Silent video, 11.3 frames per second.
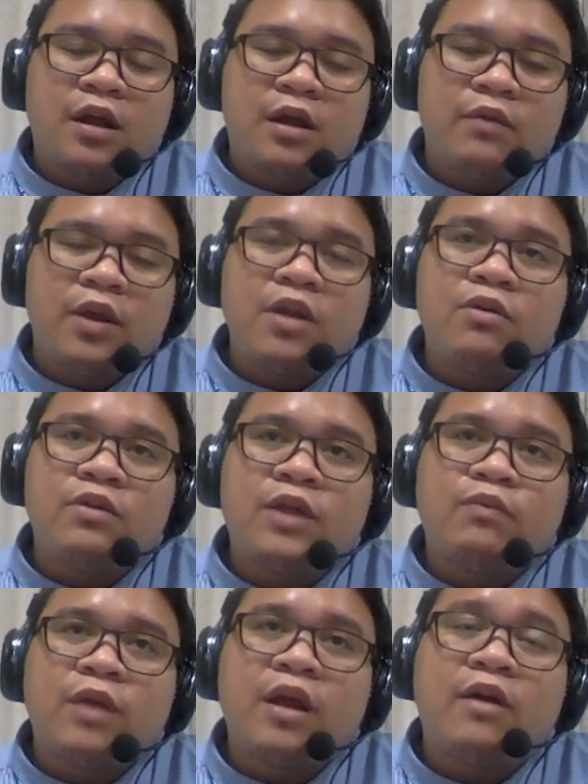we know
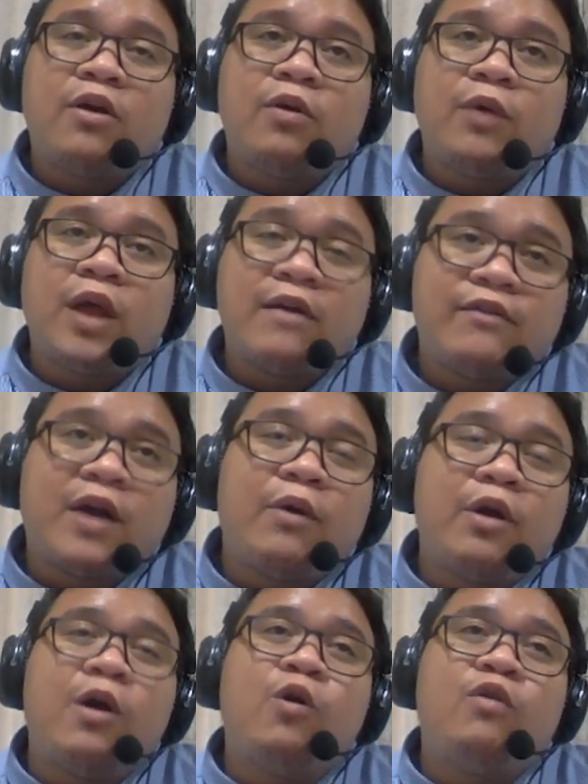that we have
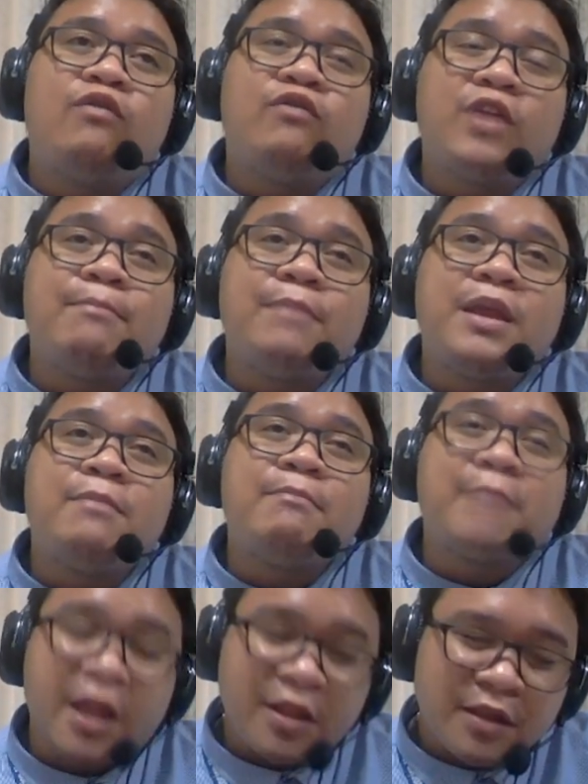our own Philippine
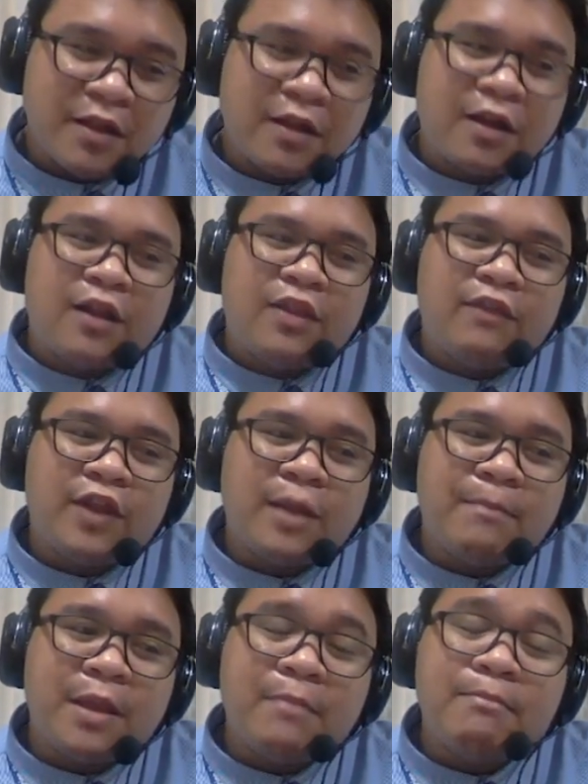plate. The
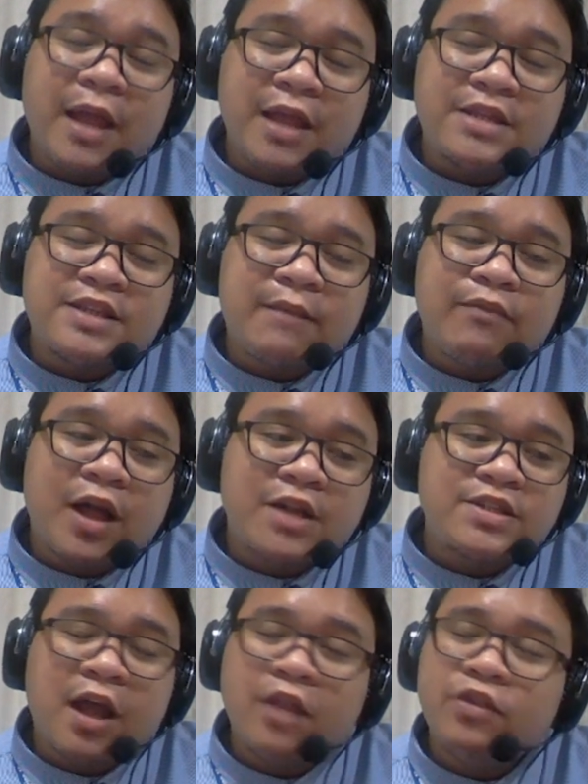Philippine plate
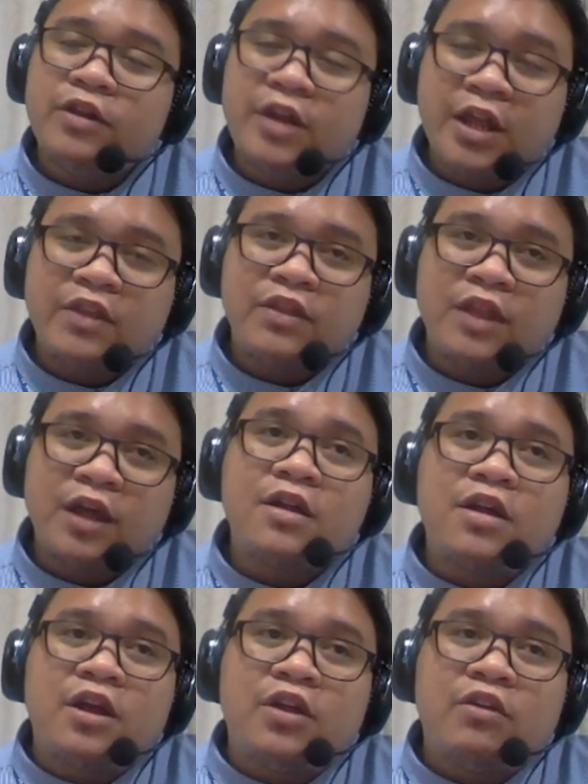subducts underneath the
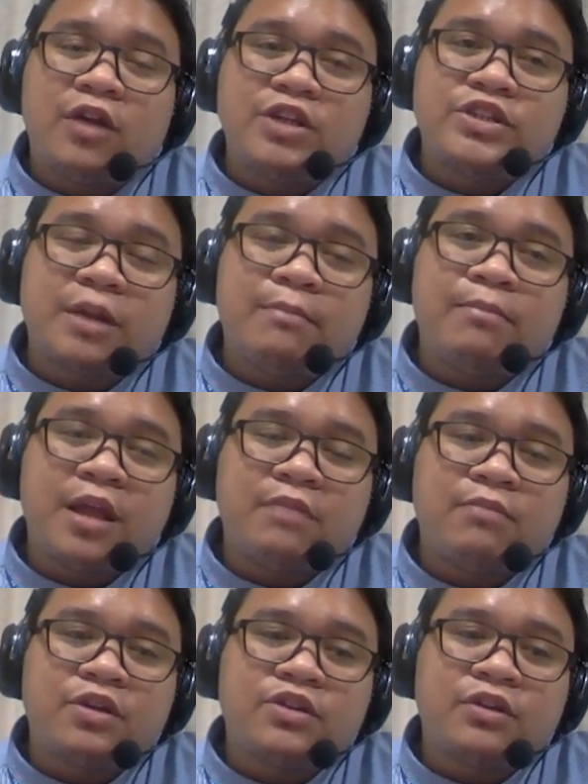Eurasian plate
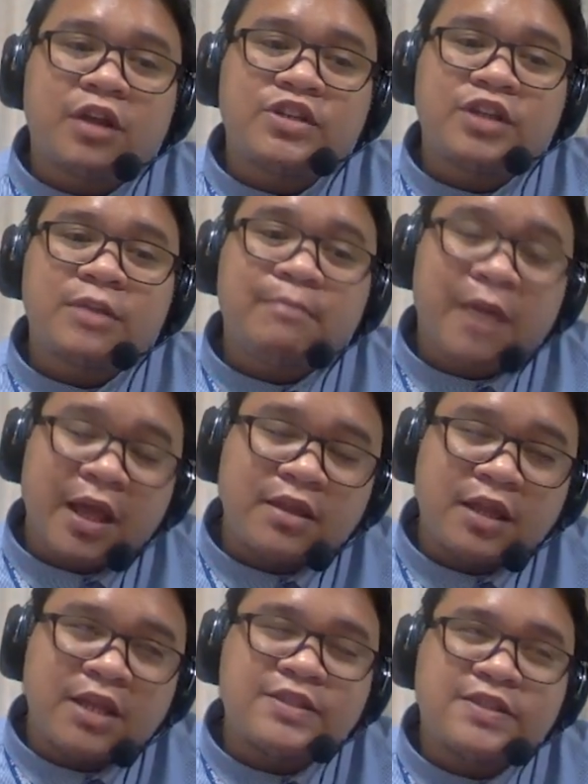because Eurasian plate
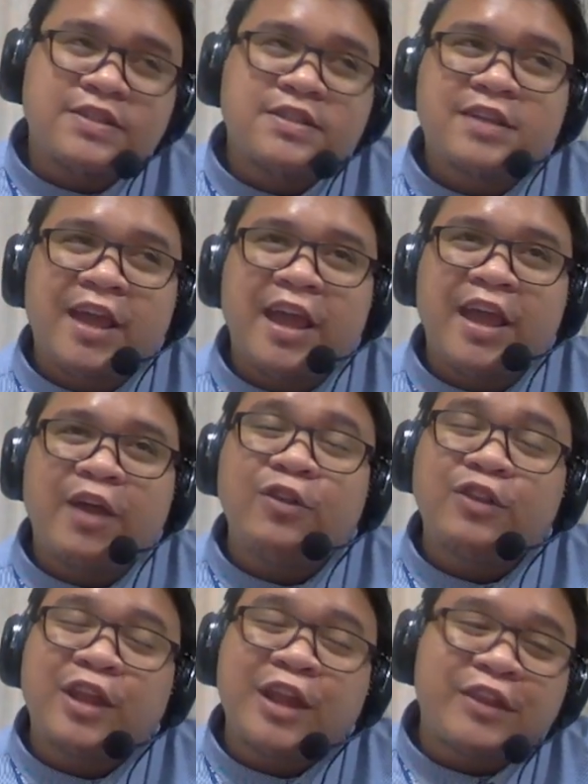is a
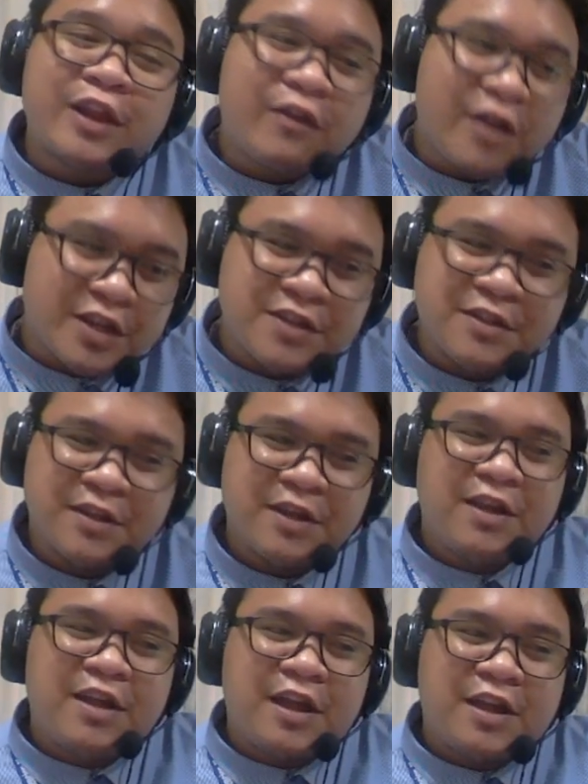continental crust.
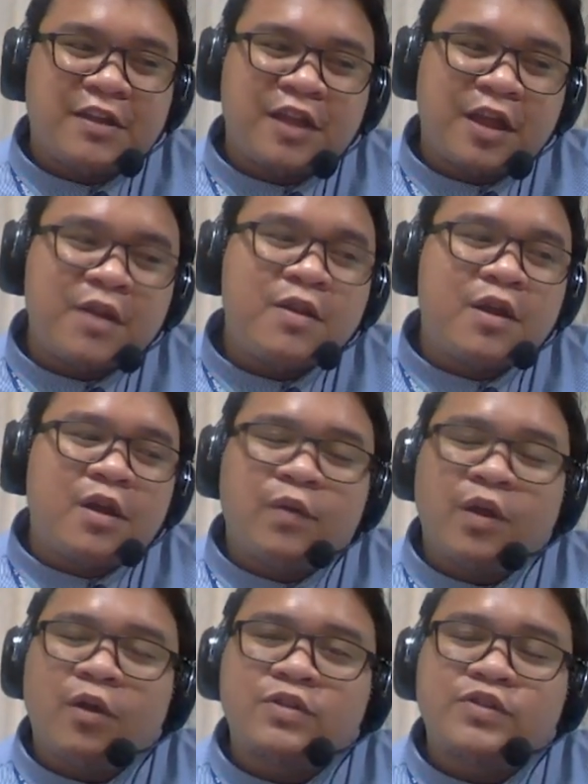And then
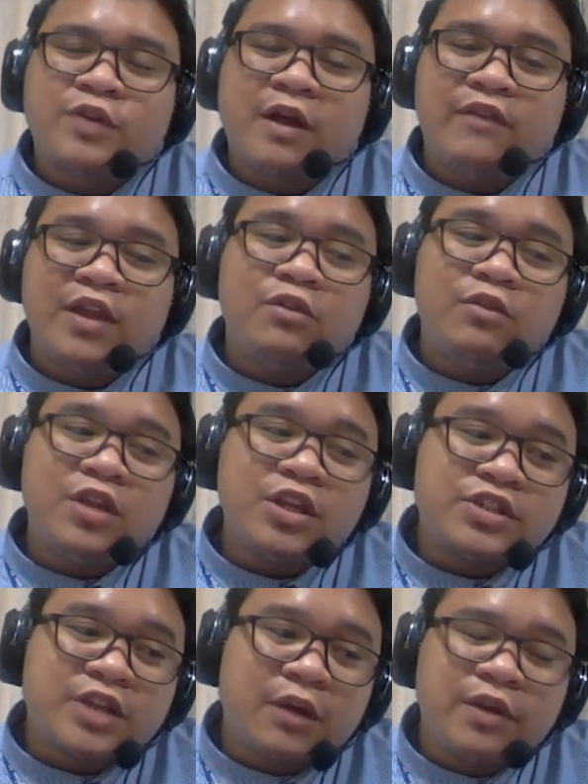we also have
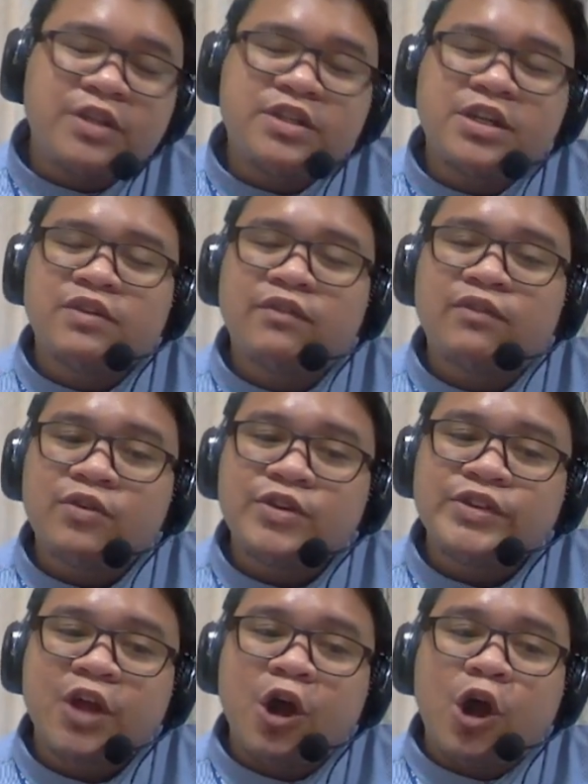Indonesia, which is of
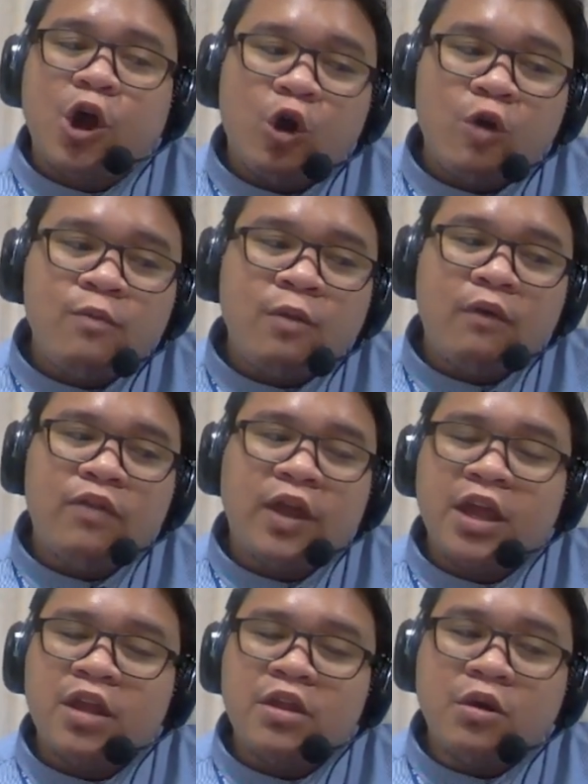course home of the
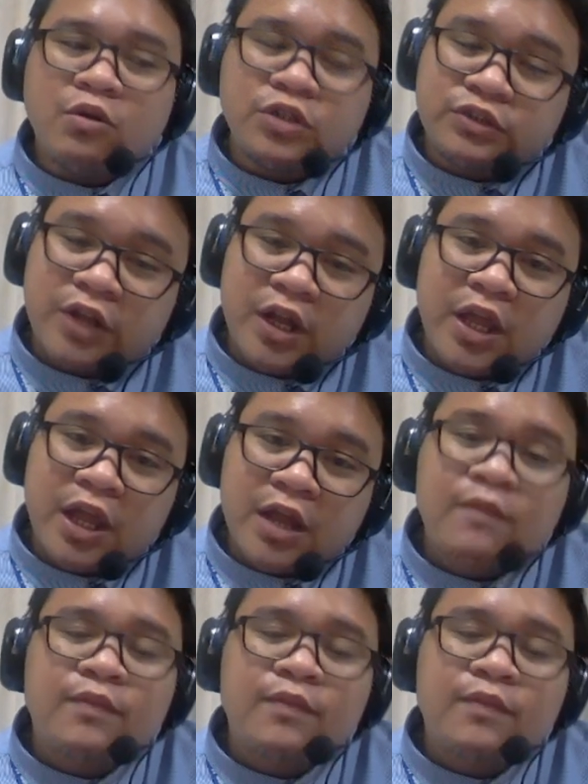Indo-Australian